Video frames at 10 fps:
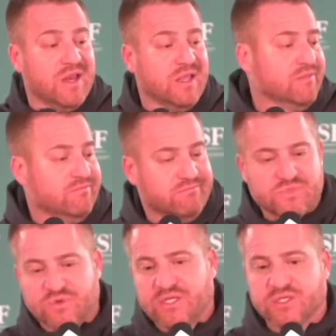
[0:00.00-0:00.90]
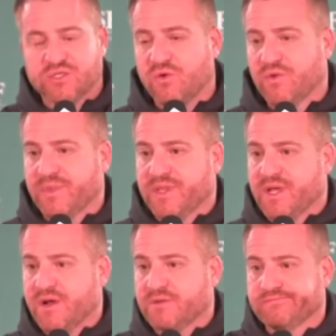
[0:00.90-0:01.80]
And that's what I just told him in
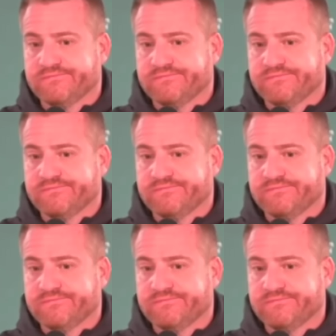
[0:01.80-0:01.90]
there.